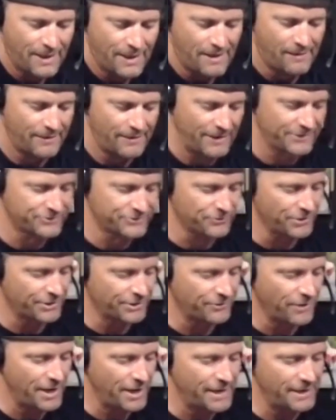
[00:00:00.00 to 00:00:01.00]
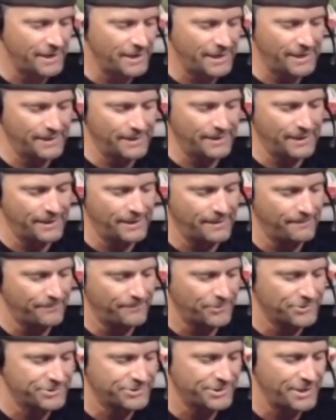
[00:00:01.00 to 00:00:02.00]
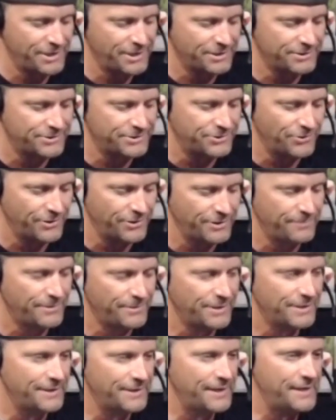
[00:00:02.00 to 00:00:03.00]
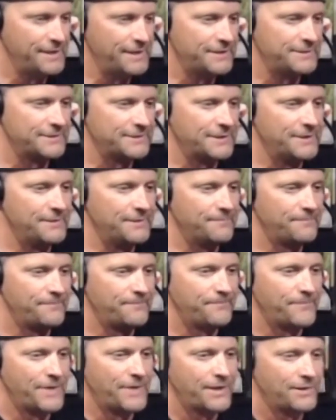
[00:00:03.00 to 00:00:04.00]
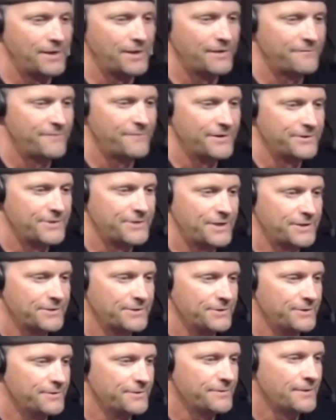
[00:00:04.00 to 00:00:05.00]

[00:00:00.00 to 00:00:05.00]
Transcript: that was really great. I um, appreciate you joining me tonight. Um, I had a lot of fun talking to you.